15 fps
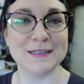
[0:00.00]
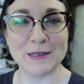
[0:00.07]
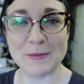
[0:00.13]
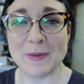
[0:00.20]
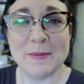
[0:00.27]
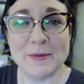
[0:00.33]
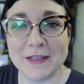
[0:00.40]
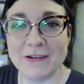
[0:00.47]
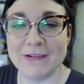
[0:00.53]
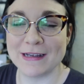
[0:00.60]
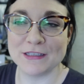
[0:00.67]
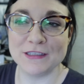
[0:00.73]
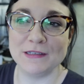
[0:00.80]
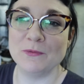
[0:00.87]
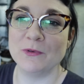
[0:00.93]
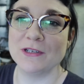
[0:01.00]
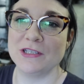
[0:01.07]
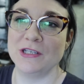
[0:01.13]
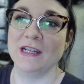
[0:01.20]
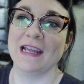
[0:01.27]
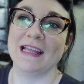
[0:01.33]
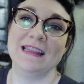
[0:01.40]
like people are actually
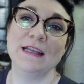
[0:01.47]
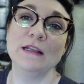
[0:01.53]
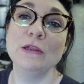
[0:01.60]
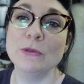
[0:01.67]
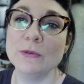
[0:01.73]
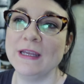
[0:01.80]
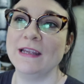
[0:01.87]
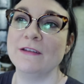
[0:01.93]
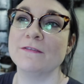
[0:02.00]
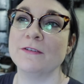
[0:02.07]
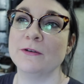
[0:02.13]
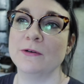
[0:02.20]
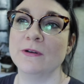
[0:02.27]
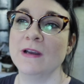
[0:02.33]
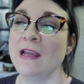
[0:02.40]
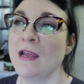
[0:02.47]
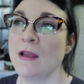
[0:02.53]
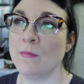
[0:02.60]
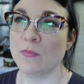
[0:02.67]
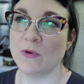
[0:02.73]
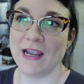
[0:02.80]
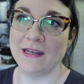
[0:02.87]
watching and they're looking for
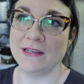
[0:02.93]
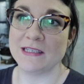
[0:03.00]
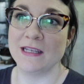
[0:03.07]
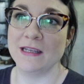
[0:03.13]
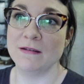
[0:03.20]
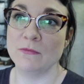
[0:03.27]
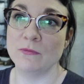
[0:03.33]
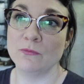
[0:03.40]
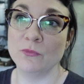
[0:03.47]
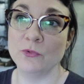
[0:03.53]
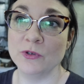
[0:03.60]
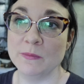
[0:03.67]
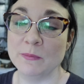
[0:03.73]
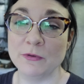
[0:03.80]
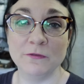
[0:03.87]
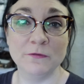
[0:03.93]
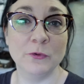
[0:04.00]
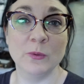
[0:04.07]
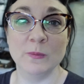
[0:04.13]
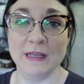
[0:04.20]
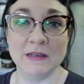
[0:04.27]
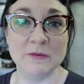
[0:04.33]
brands that would
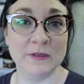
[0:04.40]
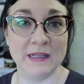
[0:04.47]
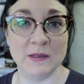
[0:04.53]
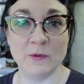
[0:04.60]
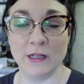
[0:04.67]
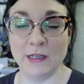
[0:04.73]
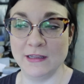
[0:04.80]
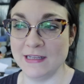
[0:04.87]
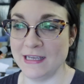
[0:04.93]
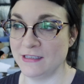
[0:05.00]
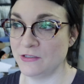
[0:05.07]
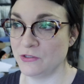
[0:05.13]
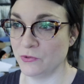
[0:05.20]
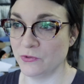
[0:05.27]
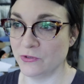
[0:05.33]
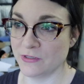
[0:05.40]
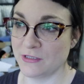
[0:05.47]
perform equally well in their store.